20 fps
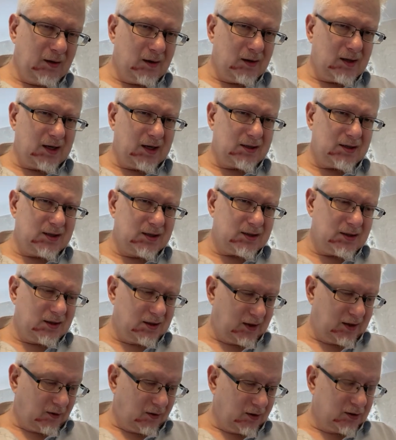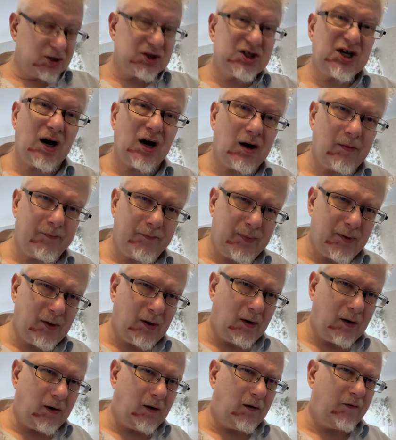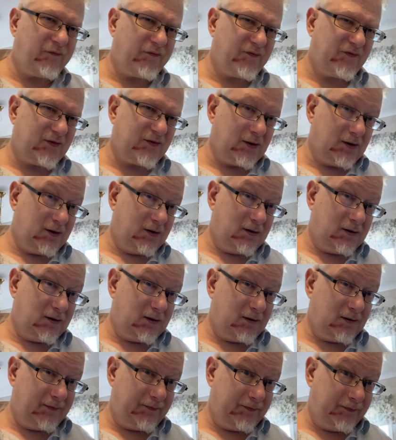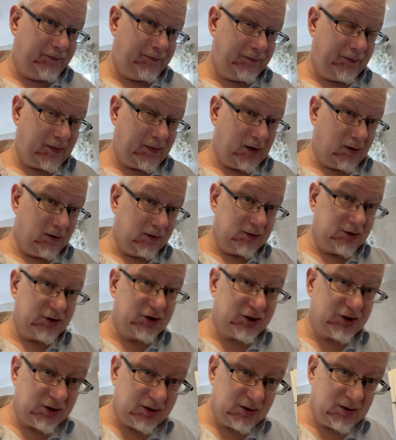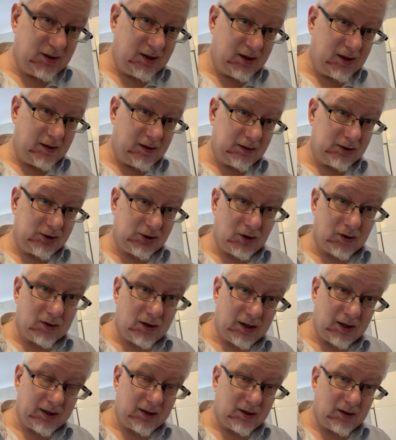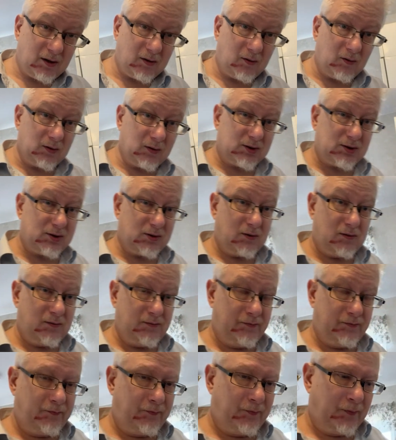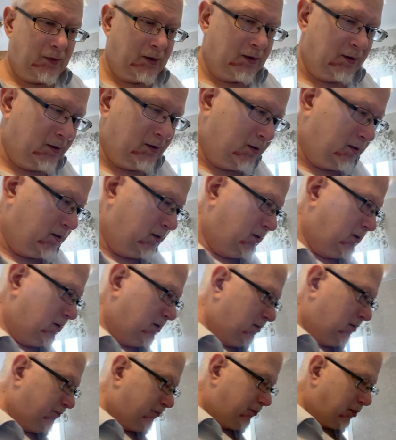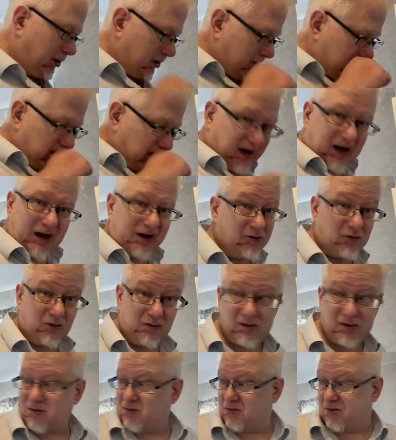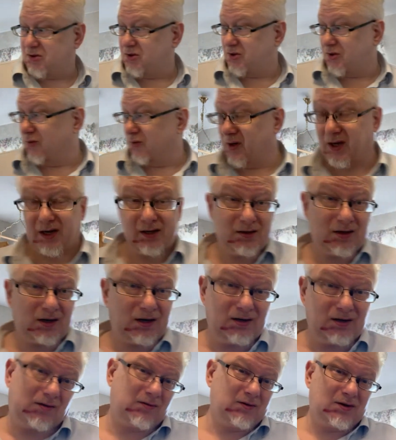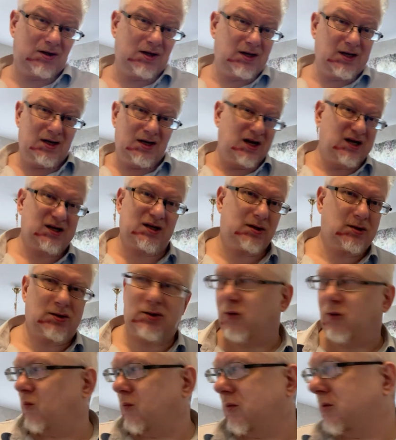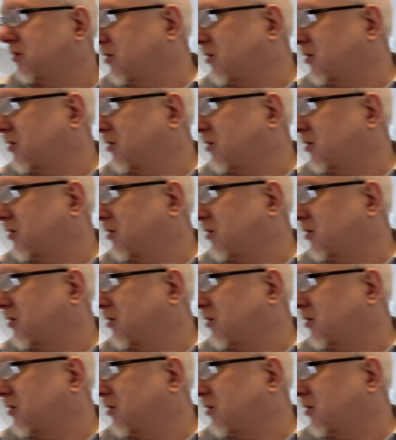that is on top of the on the chocolate also, but I don't do that. I don't need that salt.